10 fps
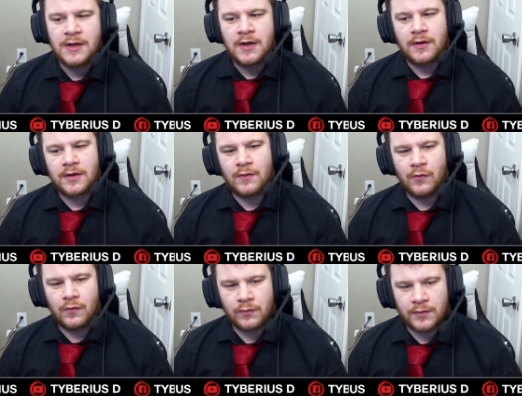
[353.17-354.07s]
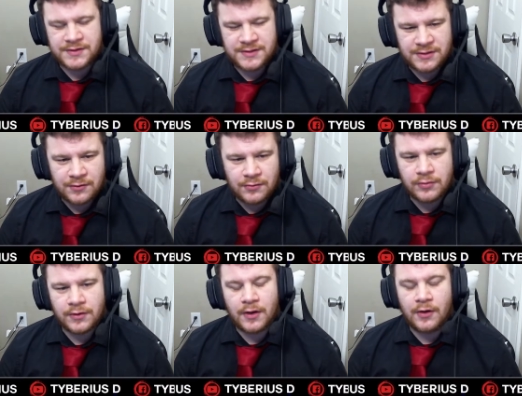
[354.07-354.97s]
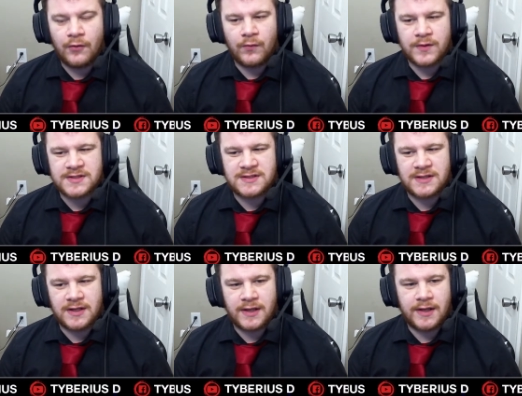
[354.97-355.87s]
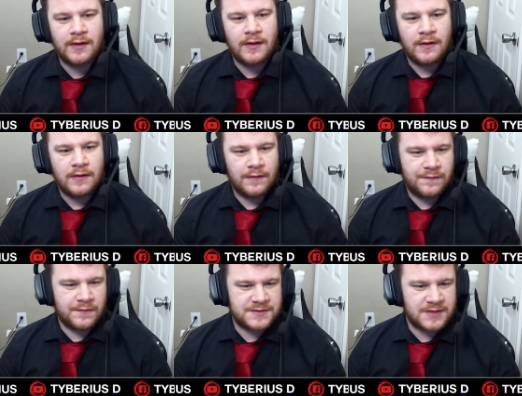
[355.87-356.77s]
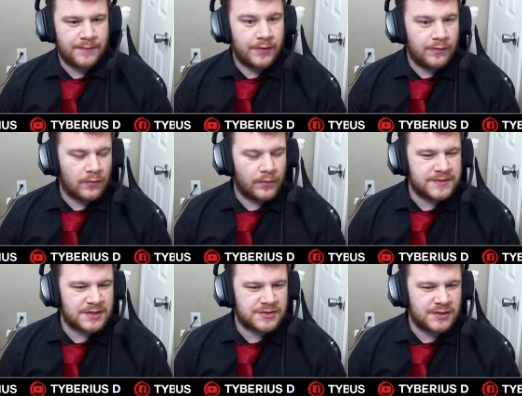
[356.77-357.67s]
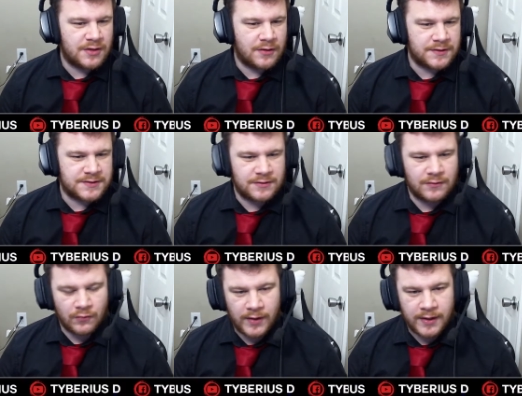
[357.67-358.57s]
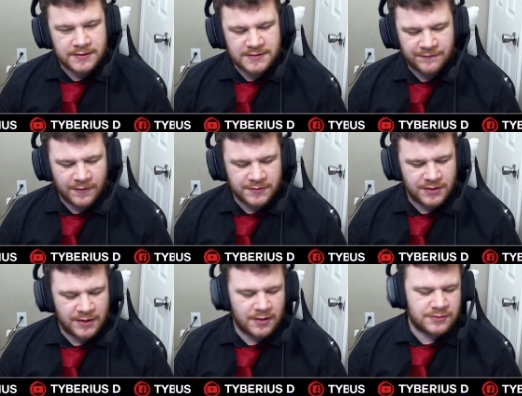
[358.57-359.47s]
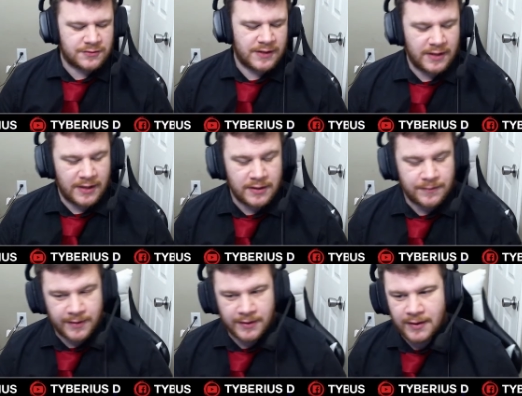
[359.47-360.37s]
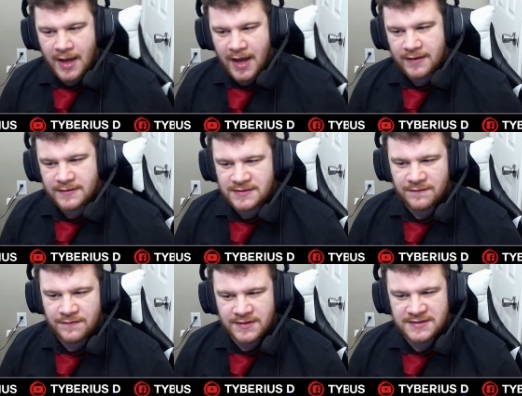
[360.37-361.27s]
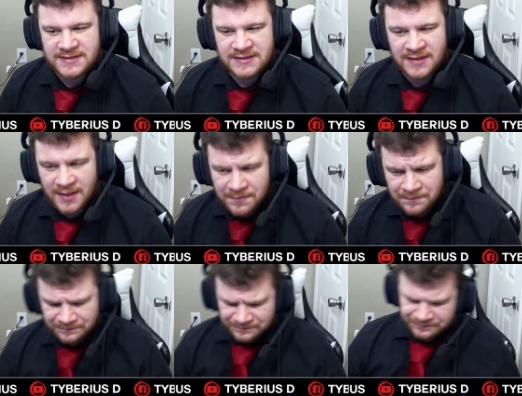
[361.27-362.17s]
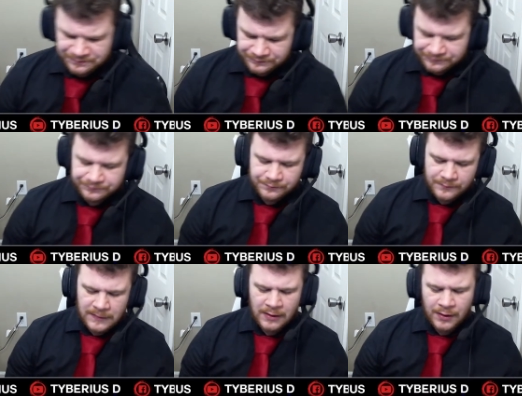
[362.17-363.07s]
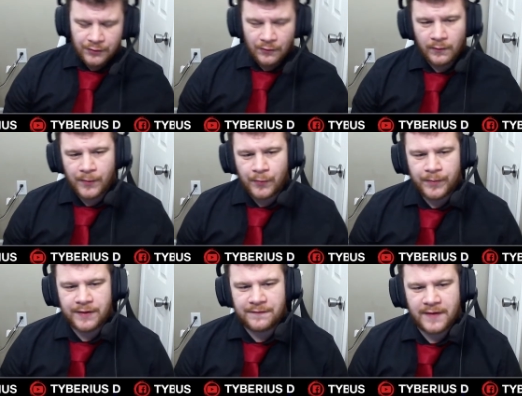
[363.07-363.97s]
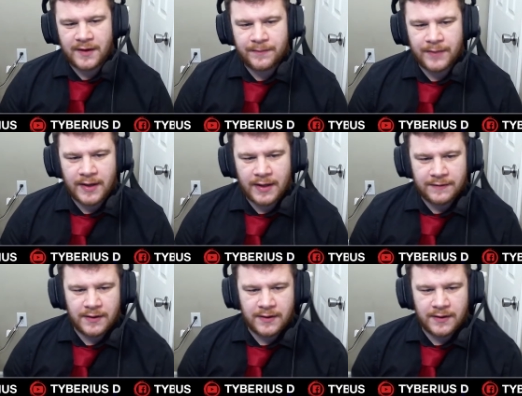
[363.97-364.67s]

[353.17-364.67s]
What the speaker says: Come World War II, though, we see the first time that Norway is actually noticed. And Norway is a functioning country, independent as of this time. Norway will be invaded by the